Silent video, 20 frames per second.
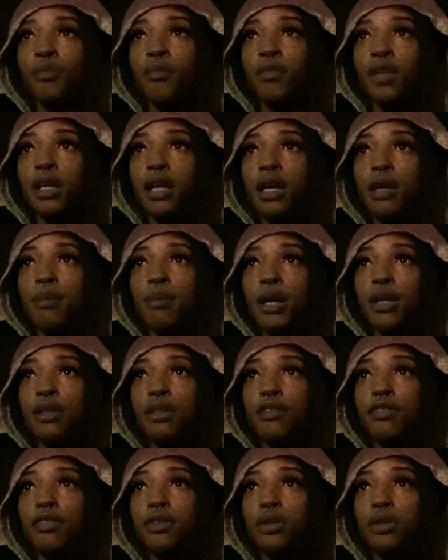came back on the
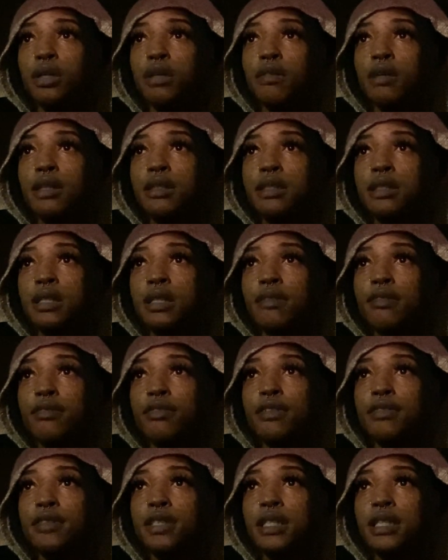floor around
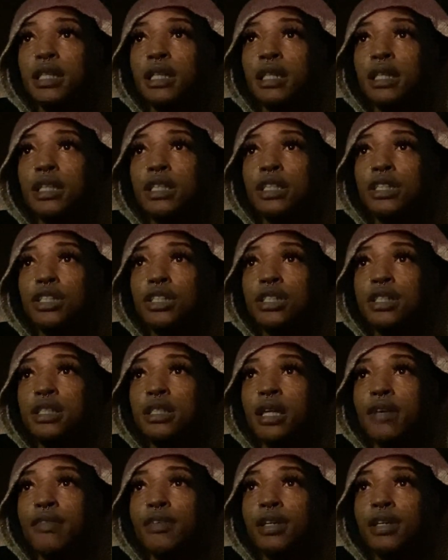7.15 ish
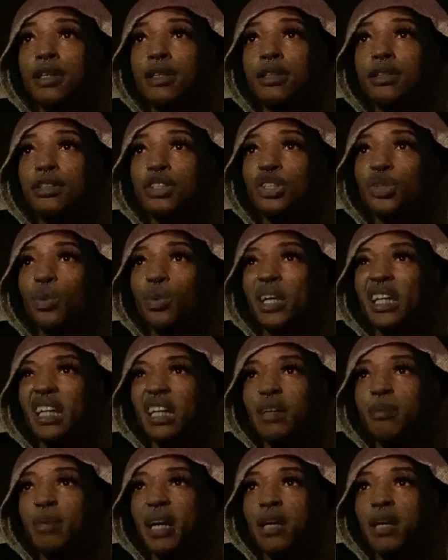
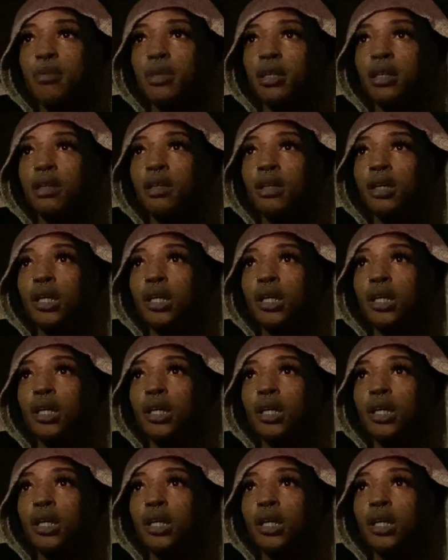7.20 maybe